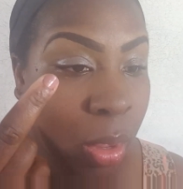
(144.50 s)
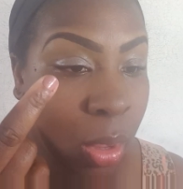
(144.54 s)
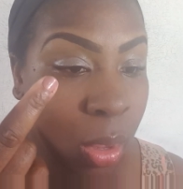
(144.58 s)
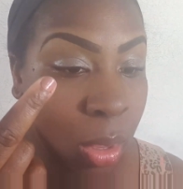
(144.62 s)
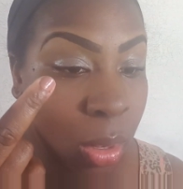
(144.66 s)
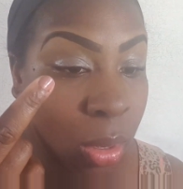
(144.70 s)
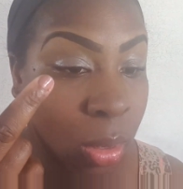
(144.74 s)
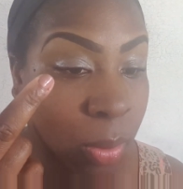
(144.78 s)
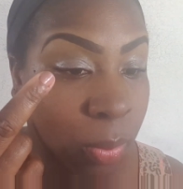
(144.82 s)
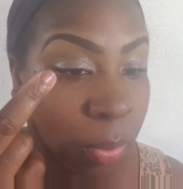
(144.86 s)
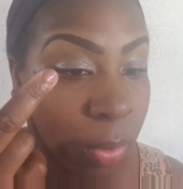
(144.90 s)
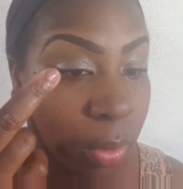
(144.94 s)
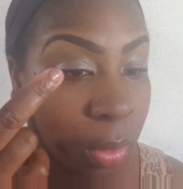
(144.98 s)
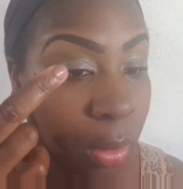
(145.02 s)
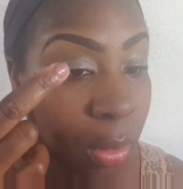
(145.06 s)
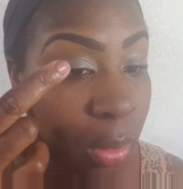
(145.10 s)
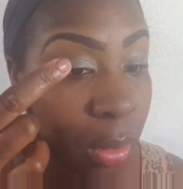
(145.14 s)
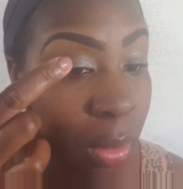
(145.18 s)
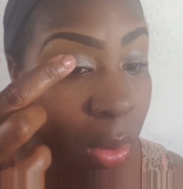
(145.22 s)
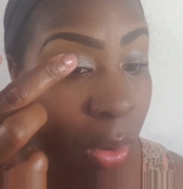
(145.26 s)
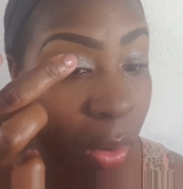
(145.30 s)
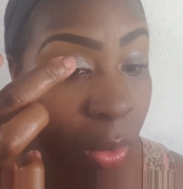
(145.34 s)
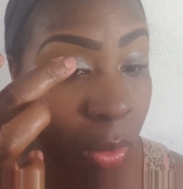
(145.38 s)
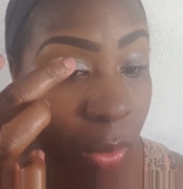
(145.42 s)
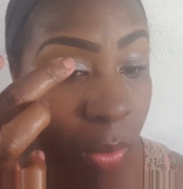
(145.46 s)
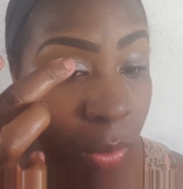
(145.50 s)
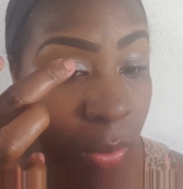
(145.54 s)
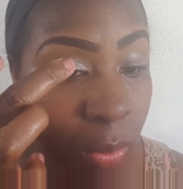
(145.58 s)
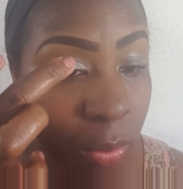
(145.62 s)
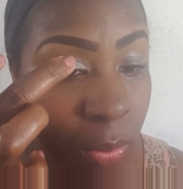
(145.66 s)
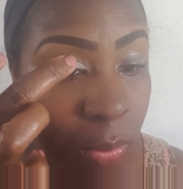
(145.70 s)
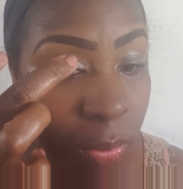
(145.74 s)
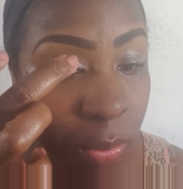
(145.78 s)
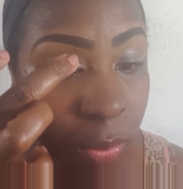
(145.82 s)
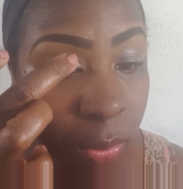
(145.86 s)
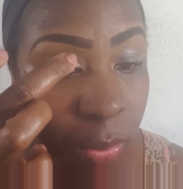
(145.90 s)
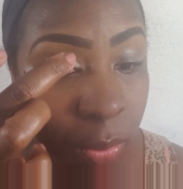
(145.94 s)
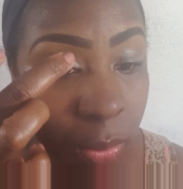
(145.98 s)
and I'm gonna go
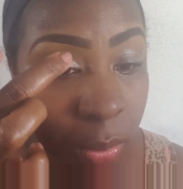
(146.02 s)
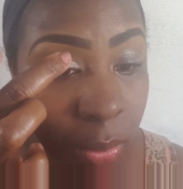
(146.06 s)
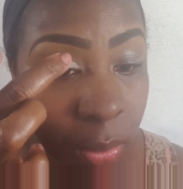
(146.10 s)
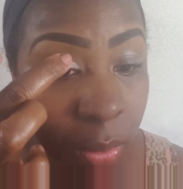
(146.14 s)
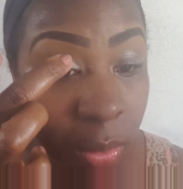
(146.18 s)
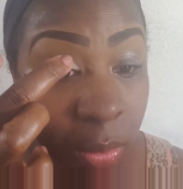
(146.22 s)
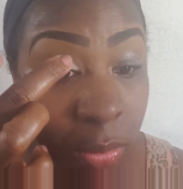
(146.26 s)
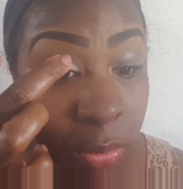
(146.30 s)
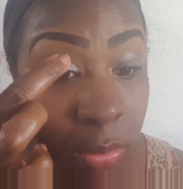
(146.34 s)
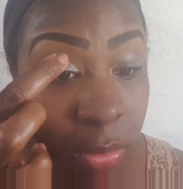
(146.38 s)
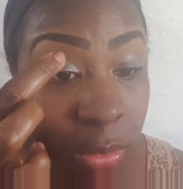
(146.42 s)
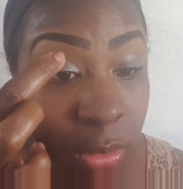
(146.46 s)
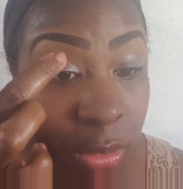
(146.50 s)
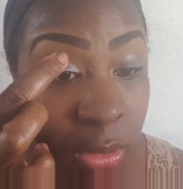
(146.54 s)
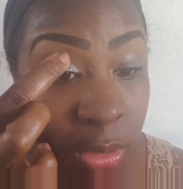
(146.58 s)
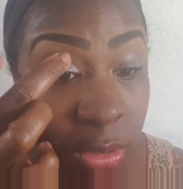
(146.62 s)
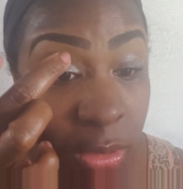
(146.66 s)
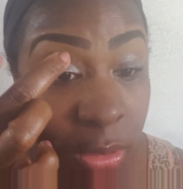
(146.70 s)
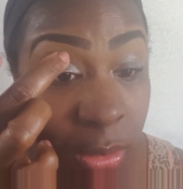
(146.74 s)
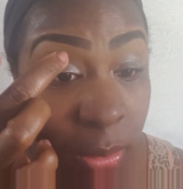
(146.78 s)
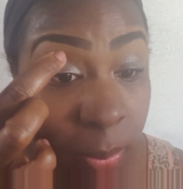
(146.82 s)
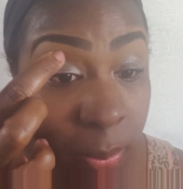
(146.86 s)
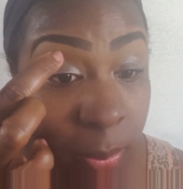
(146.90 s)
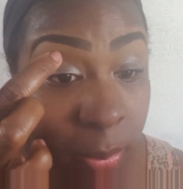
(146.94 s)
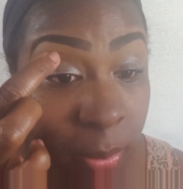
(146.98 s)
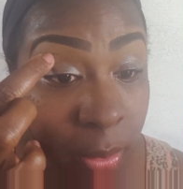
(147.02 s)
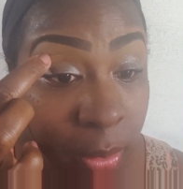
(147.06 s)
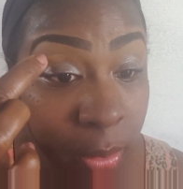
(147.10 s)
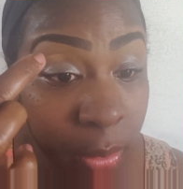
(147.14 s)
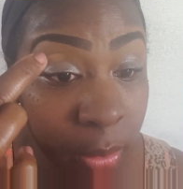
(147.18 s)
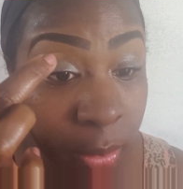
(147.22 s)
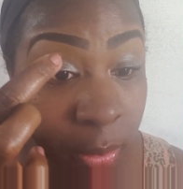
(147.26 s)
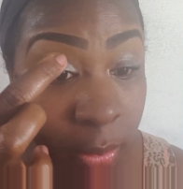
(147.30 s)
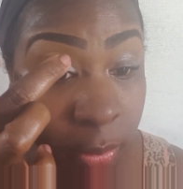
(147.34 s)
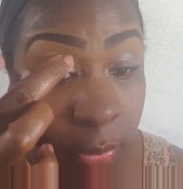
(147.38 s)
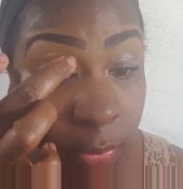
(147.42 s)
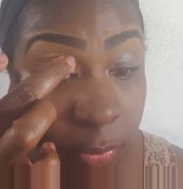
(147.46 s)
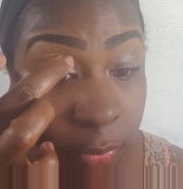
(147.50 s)
just
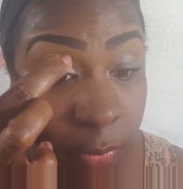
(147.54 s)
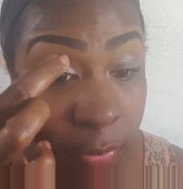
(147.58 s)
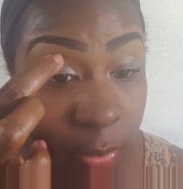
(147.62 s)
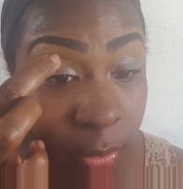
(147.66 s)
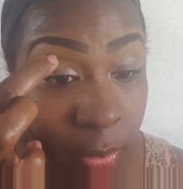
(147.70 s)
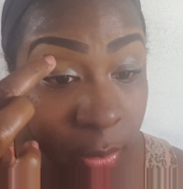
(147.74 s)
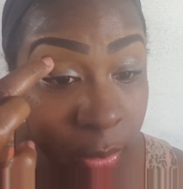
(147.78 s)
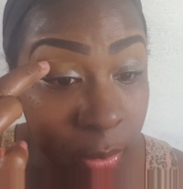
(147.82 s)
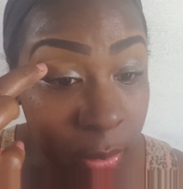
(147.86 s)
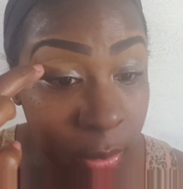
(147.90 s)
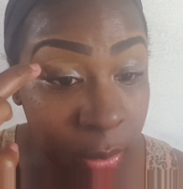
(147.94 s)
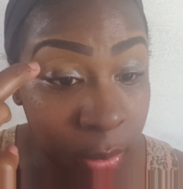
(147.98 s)
above